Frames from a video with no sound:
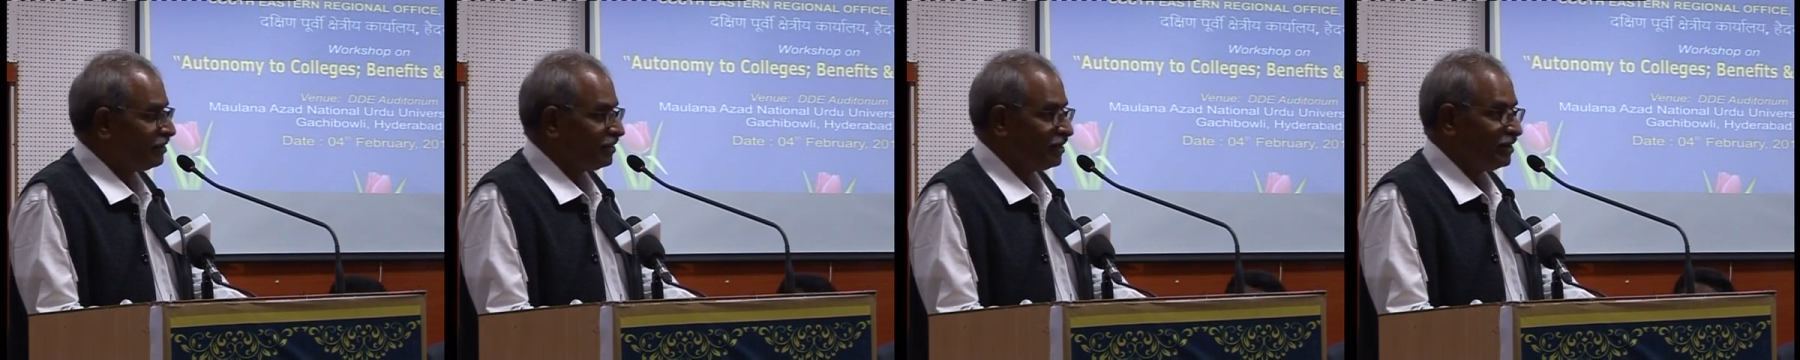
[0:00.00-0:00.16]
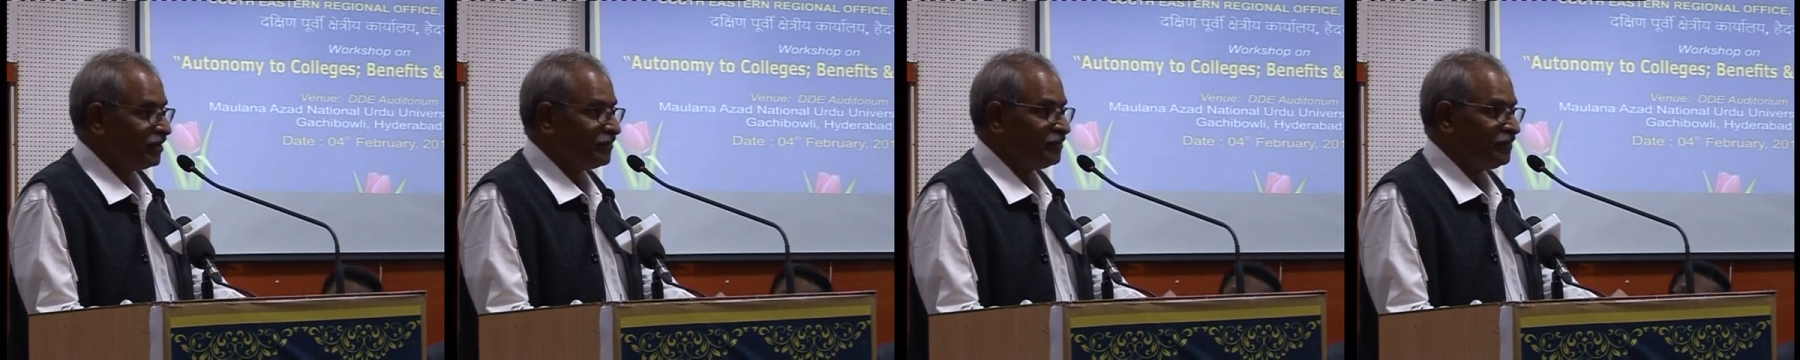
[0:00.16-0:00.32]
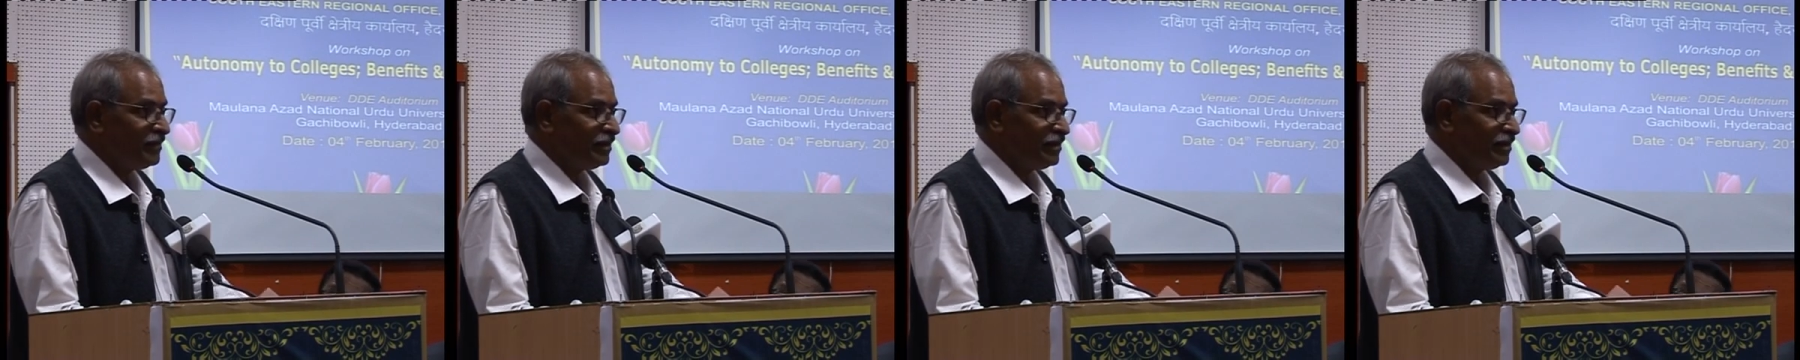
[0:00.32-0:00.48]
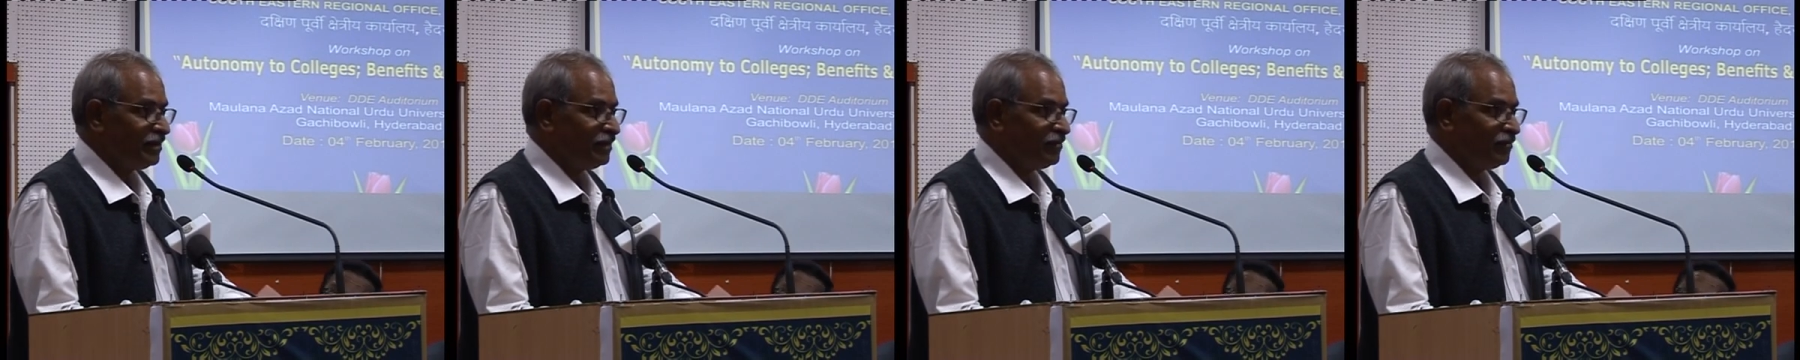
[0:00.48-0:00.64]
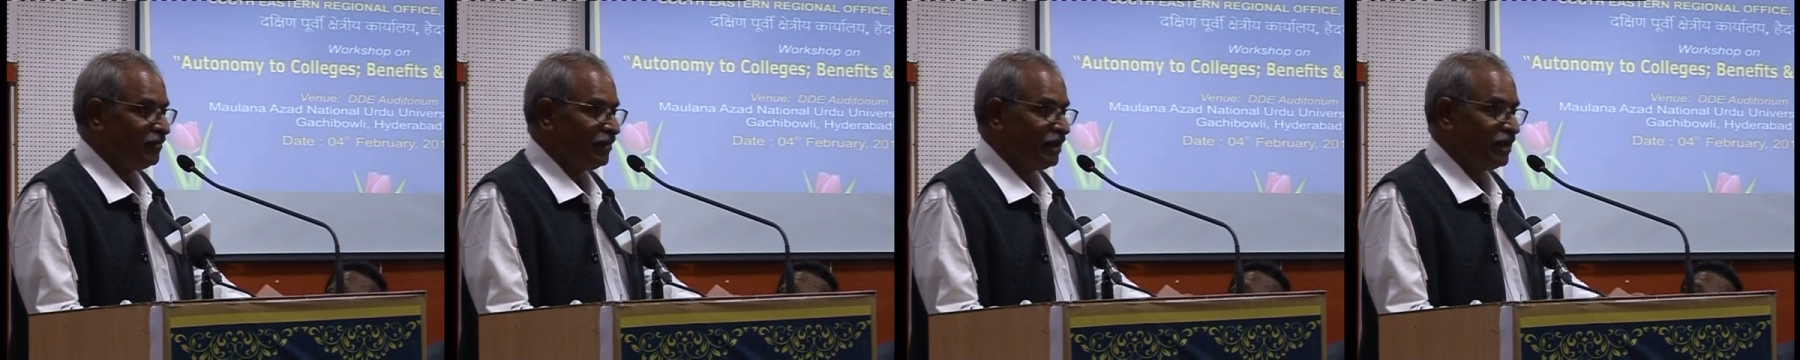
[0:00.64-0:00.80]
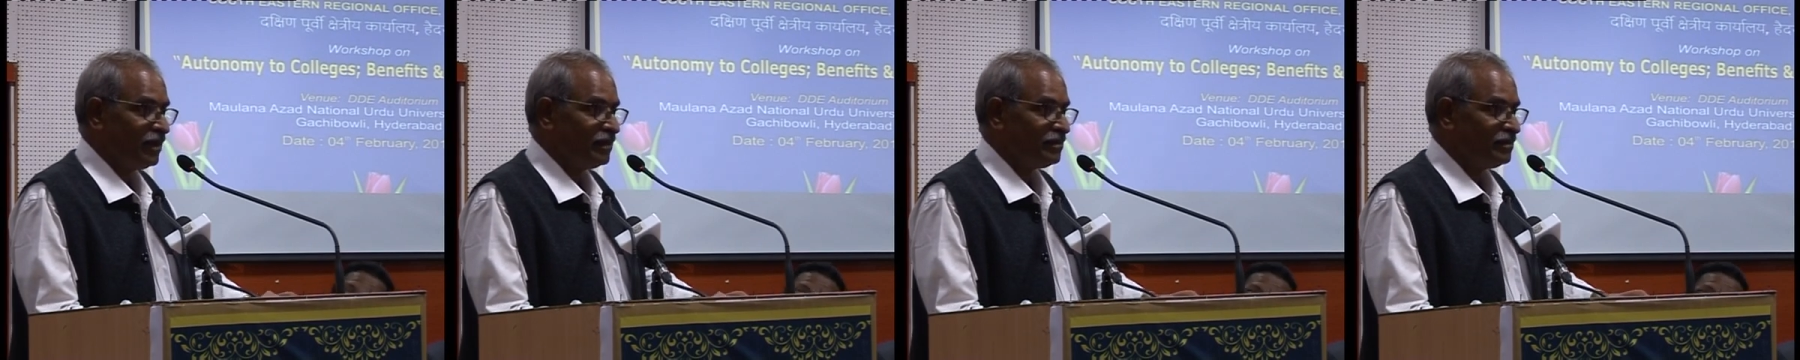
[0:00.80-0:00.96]
Keeping in
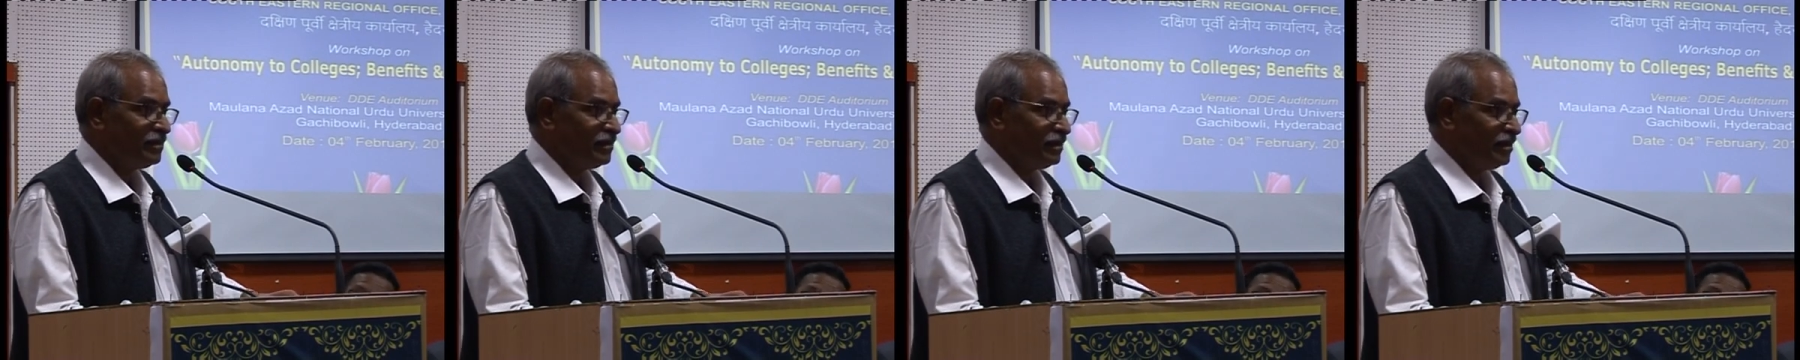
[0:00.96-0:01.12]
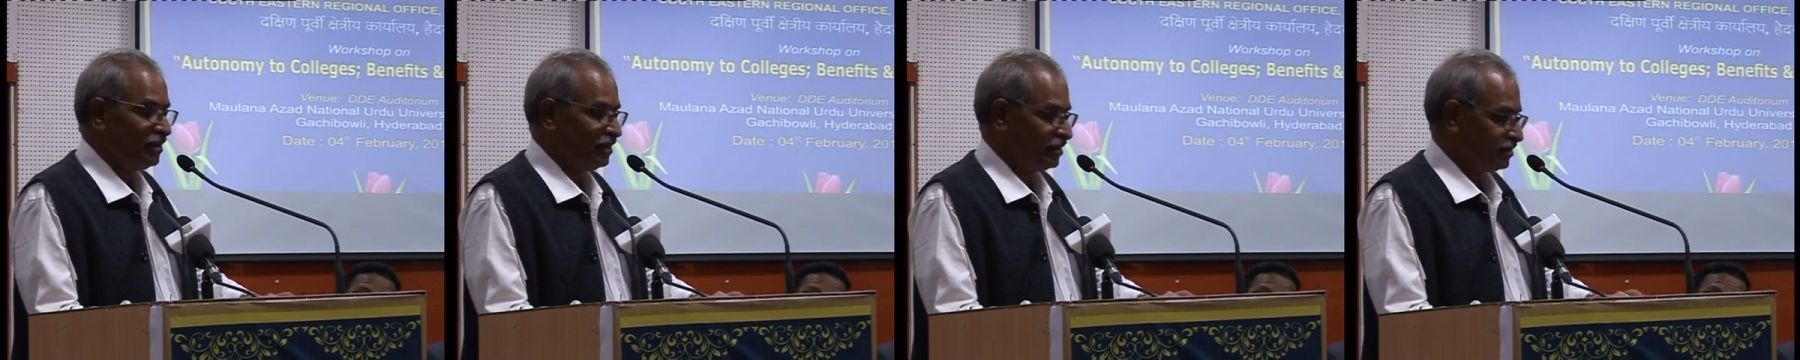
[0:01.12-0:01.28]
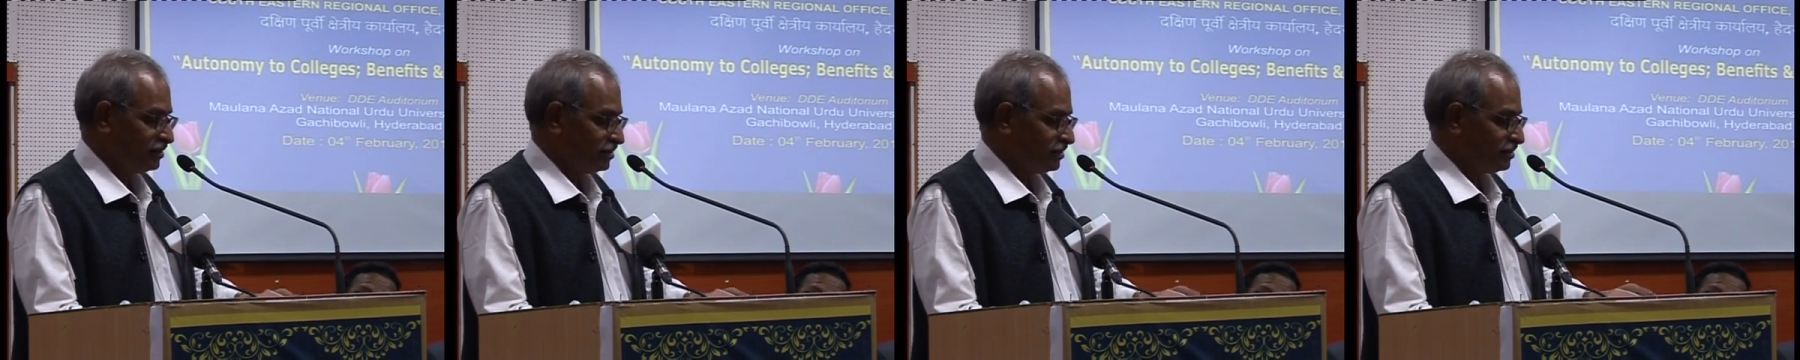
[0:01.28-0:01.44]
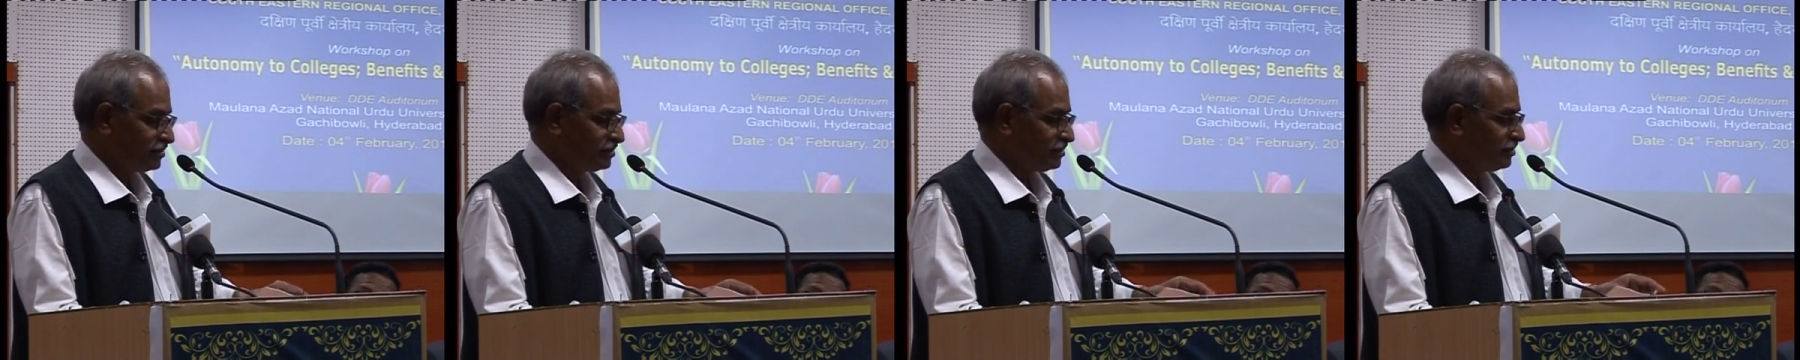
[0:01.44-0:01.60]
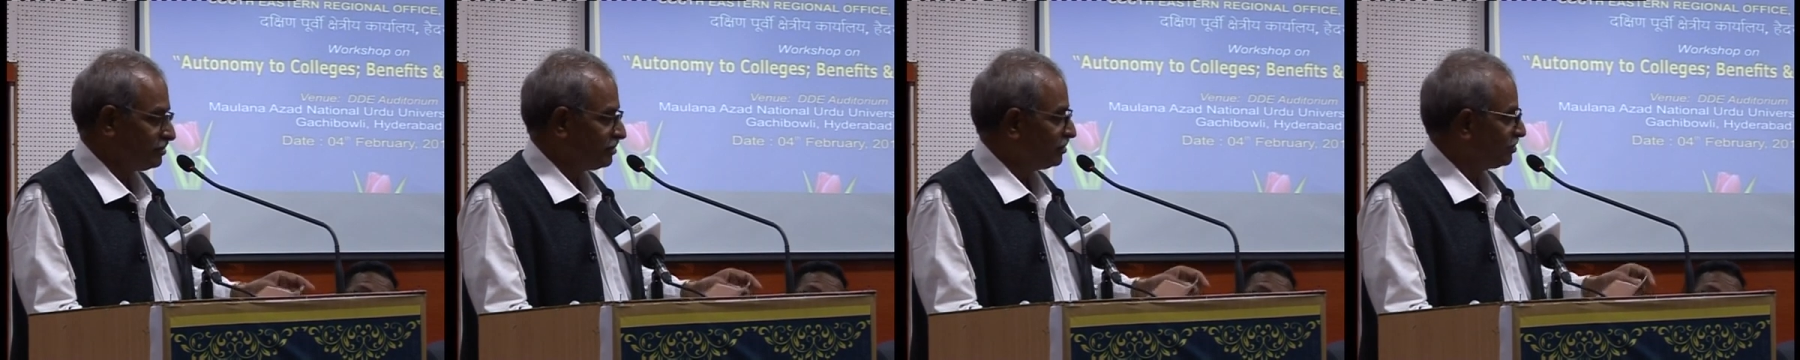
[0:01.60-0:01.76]
mind the northeastern